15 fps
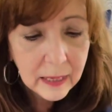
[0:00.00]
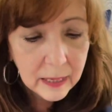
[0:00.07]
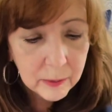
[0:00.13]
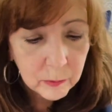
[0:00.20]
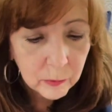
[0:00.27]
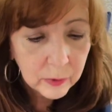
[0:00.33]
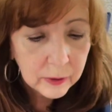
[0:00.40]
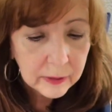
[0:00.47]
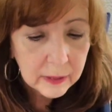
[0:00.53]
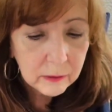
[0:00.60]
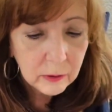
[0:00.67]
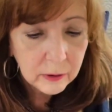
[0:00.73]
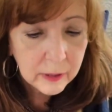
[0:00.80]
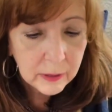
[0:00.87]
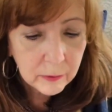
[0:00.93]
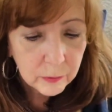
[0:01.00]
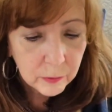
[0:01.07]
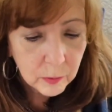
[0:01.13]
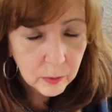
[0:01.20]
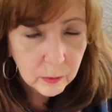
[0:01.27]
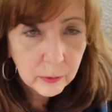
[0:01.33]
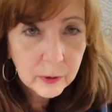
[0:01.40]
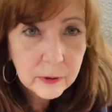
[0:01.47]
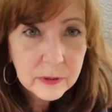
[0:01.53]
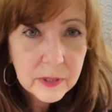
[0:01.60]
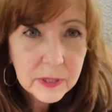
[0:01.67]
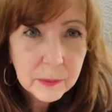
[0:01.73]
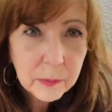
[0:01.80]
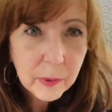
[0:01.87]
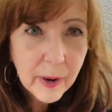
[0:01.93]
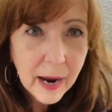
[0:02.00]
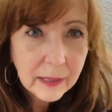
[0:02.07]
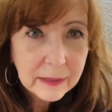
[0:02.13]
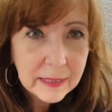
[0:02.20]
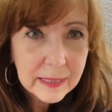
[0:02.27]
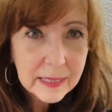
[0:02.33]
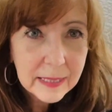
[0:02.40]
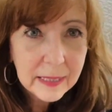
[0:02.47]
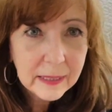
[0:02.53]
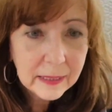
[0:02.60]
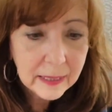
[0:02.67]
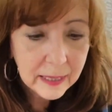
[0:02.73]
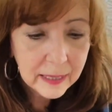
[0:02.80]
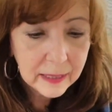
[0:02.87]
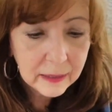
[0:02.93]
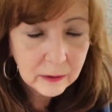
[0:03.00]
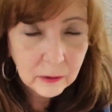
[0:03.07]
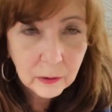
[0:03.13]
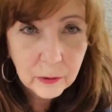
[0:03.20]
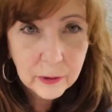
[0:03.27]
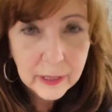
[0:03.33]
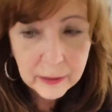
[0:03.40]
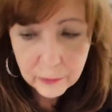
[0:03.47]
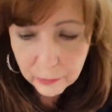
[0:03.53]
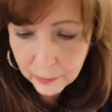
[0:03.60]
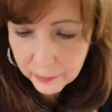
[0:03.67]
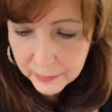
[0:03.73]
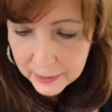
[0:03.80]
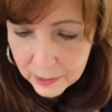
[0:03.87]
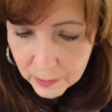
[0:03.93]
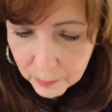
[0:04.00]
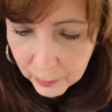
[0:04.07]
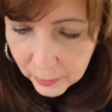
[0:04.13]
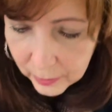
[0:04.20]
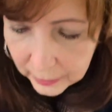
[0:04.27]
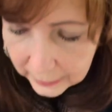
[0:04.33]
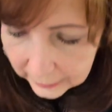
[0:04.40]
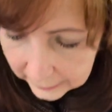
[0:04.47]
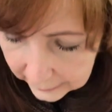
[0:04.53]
I'm really looking forward to practicing and learning from this book.